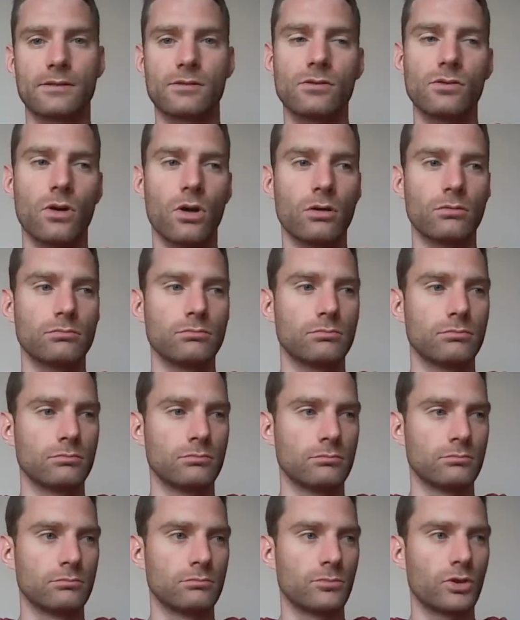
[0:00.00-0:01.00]
It's not
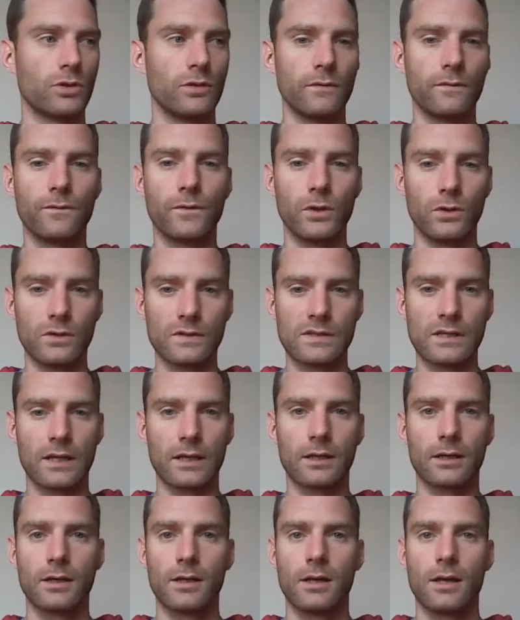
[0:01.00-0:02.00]

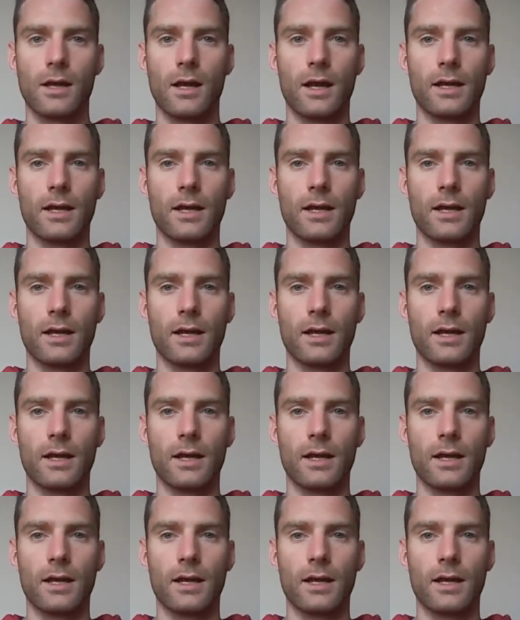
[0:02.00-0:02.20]
confusing.